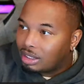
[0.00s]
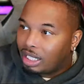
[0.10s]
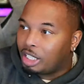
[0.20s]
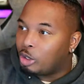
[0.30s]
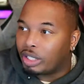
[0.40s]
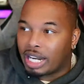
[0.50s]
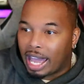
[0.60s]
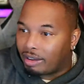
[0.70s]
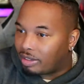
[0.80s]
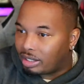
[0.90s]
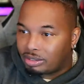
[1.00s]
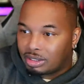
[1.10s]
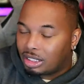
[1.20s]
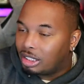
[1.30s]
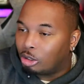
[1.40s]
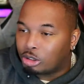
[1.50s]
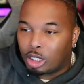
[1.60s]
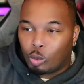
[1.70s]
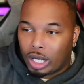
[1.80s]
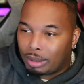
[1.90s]
And you can have it. Go to the
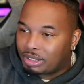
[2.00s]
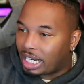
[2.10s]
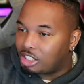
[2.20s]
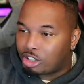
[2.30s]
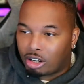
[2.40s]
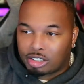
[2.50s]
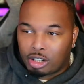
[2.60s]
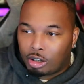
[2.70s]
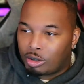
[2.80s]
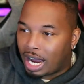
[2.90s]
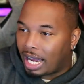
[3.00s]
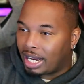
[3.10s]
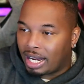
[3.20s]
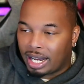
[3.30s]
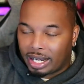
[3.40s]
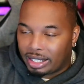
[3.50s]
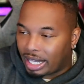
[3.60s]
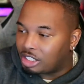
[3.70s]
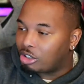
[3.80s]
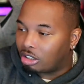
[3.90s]
website, Charles Cole III,
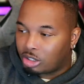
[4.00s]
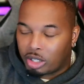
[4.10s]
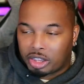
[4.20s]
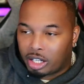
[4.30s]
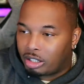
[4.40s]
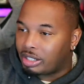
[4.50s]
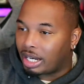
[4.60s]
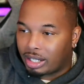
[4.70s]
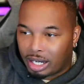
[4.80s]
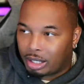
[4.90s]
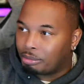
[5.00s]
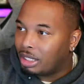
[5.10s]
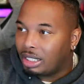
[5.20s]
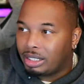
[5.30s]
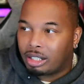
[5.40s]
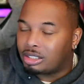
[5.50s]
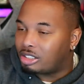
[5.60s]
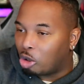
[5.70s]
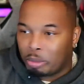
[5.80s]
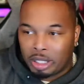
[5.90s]
like charlescode3rd.com. There are
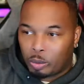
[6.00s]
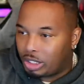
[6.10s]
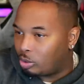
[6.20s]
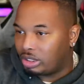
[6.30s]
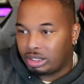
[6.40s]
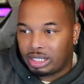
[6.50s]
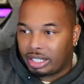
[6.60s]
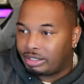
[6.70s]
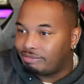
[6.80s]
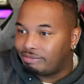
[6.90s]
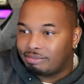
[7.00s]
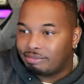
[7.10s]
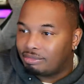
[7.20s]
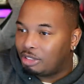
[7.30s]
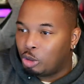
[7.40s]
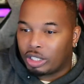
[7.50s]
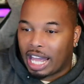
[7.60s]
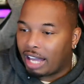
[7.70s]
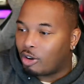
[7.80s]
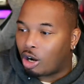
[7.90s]
so many resources there. You can
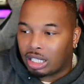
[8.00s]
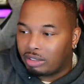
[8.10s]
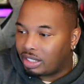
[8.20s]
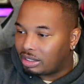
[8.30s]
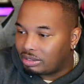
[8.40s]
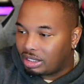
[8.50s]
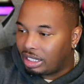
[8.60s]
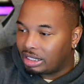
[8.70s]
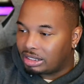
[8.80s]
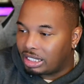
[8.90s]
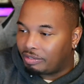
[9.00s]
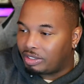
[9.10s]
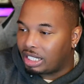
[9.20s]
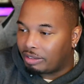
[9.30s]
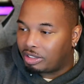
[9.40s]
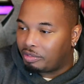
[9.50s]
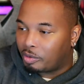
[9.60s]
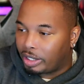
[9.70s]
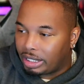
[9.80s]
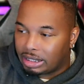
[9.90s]
have all of it. It is definitely
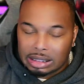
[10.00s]
free.